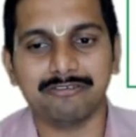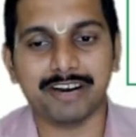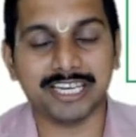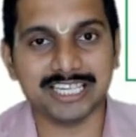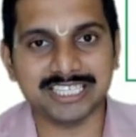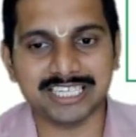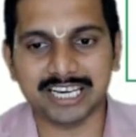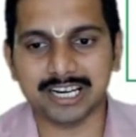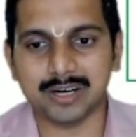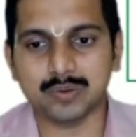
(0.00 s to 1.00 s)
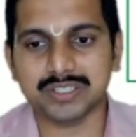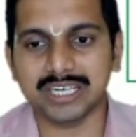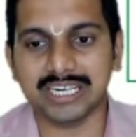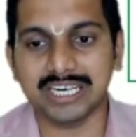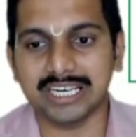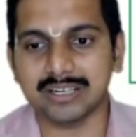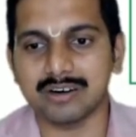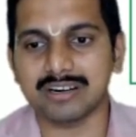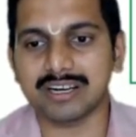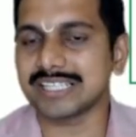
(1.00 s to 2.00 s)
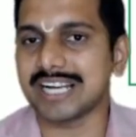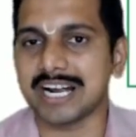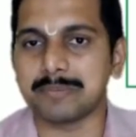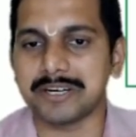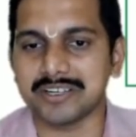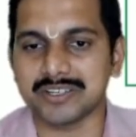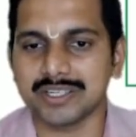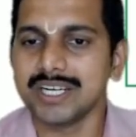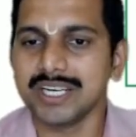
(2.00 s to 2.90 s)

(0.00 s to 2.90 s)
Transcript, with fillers: finance and accounts, legal contracts and arbitration.